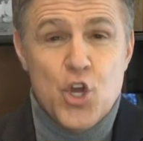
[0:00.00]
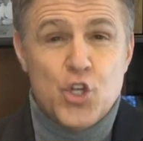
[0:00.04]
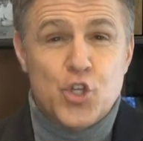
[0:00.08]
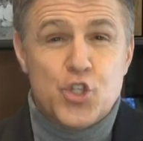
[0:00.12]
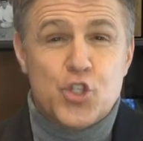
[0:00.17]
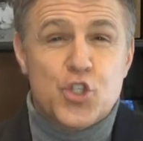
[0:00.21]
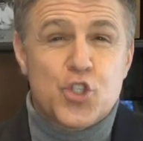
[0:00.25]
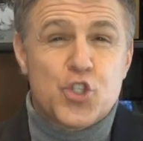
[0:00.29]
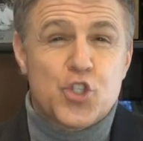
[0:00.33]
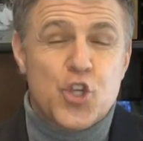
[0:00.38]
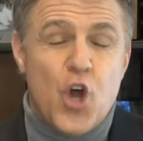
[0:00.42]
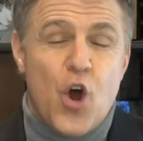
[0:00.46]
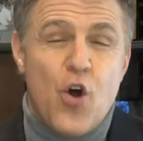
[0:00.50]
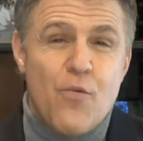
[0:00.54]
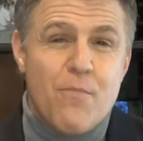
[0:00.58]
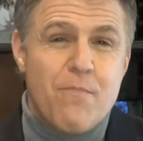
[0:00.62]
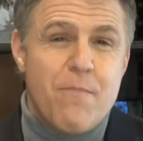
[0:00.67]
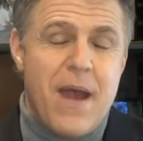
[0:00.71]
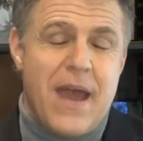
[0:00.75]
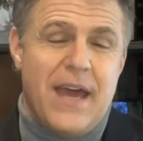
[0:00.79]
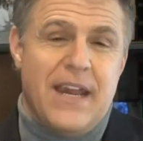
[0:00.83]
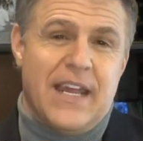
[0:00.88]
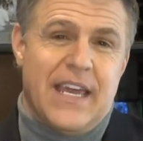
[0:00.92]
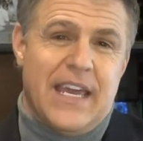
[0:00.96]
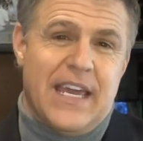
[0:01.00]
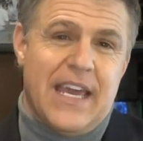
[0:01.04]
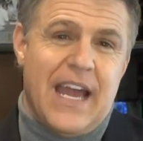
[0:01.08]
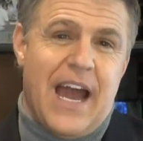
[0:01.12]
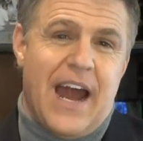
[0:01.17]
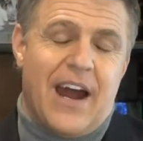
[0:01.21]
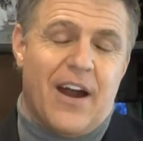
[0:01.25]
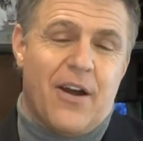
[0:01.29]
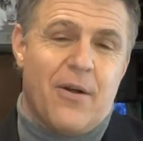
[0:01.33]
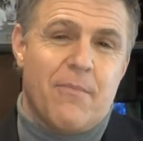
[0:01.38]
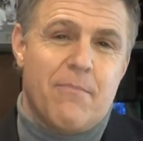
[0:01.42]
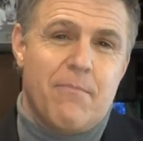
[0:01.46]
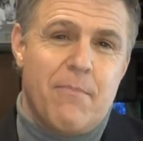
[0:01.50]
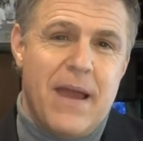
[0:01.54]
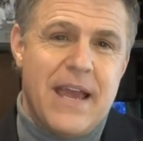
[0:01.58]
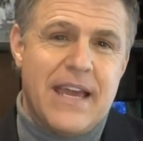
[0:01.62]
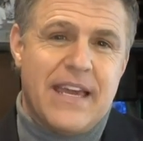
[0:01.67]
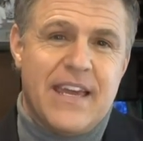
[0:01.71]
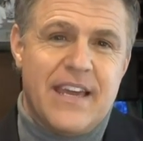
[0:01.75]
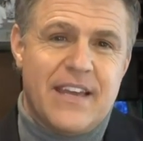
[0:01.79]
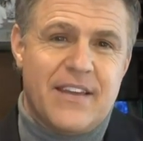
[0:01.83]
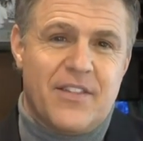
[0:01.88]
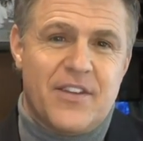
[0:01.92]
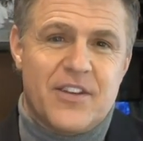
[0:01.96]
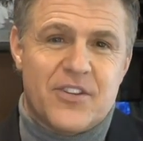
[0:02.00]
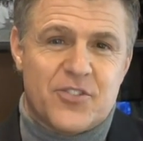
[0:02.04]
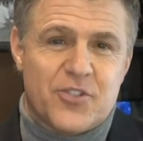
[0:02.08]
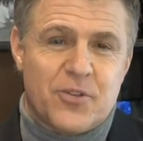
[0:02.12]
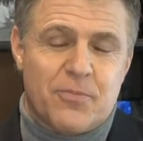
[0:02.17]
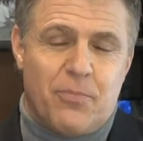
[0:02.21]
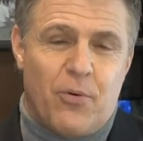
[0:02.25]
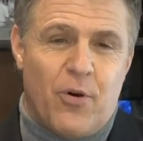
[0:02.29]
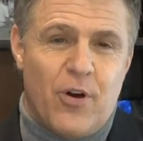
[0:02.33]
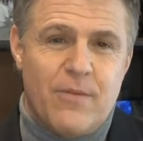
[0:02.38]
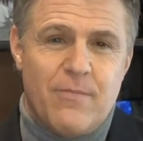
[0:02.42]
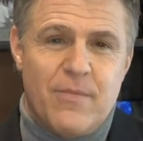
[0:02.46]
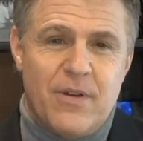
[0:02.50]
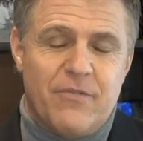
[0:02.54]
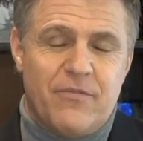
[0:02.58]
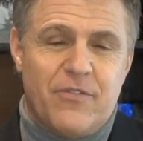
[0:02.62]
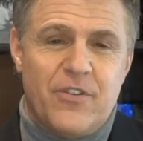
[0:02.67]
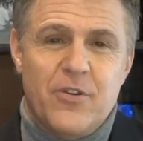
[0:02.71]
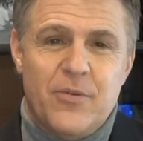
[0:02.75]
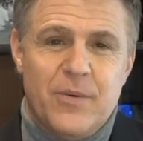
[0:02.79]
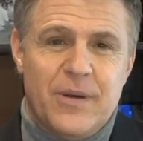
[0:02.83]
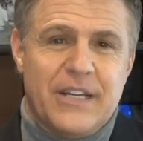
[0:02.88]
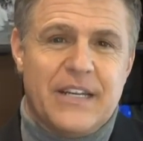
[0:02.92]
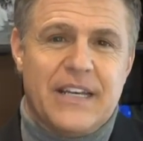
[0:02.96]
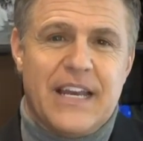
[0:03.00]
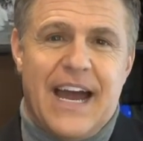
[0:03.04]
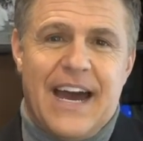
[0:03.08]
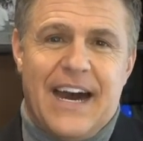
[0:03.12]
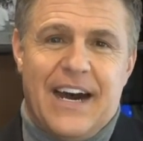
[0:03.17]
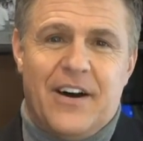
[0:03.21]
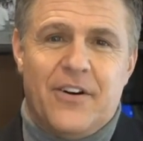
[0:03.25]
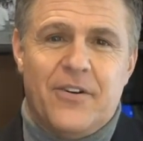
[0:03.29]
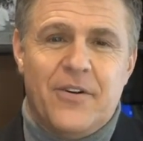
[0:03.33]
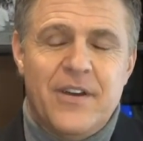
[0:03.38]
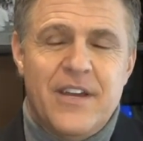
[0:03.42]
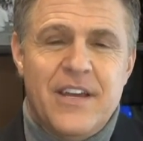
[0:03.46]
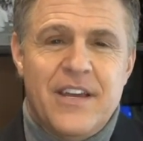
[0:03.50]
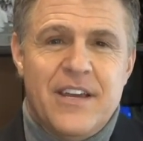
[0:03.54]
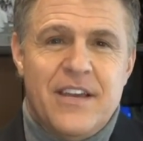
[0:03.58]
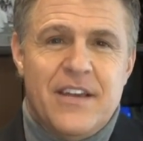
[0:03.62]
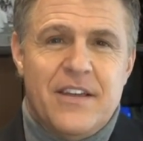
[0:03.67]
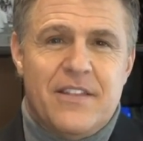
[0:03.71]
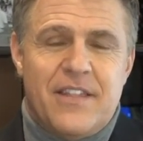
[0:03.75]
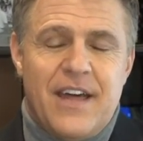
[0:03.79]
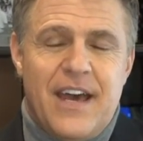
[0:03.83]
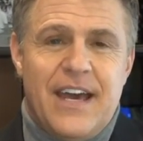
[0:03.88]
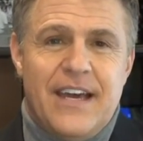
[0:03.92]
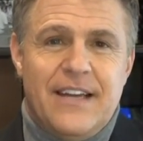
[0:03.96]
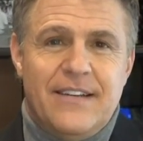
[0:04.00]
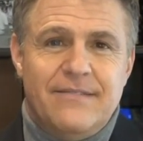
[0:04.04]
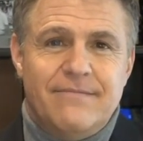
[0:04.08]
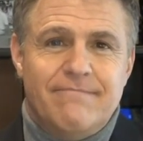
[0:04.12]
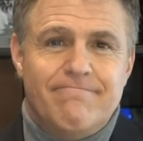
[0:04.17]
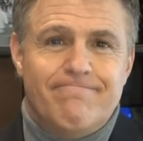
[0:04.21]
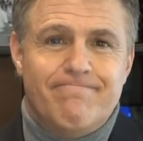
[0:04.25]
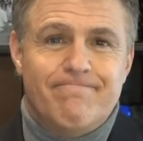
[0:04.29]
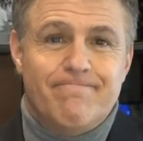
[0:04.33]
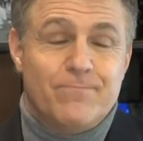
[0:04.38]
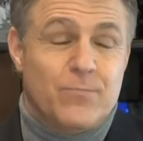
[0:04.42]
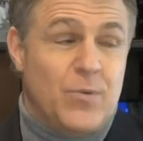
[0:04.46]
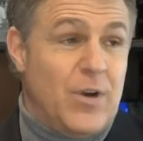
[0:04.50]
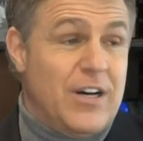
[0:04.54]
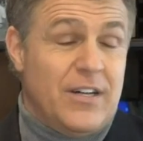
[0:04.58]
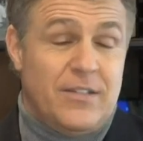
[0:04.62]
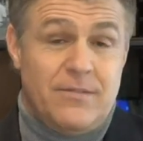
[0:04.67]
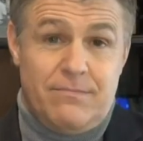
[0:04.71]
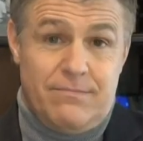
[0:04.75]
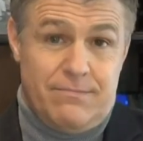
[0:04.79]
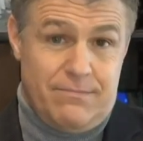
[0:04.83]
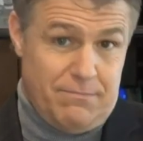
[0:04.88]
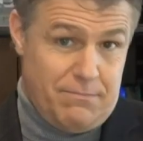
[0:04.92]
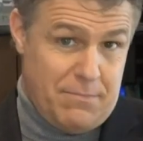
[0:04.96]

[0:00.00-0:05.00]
So many are making this appointment viewing now that well,